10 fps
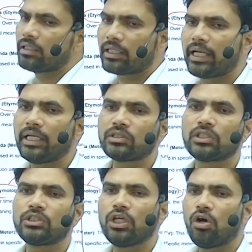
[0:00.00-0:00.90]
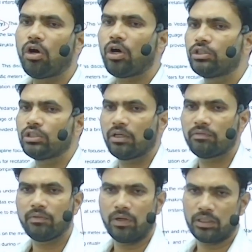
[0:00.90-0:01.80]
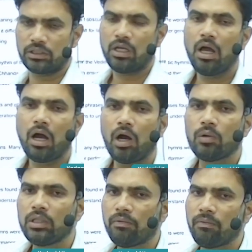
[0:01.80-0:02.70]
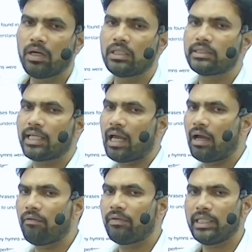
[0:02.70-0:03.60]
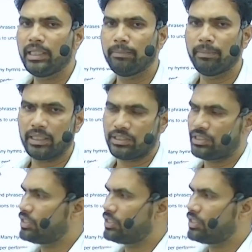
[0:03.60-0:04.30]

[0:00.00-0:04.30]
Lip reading: traces the origin of the words, how the words have emerged.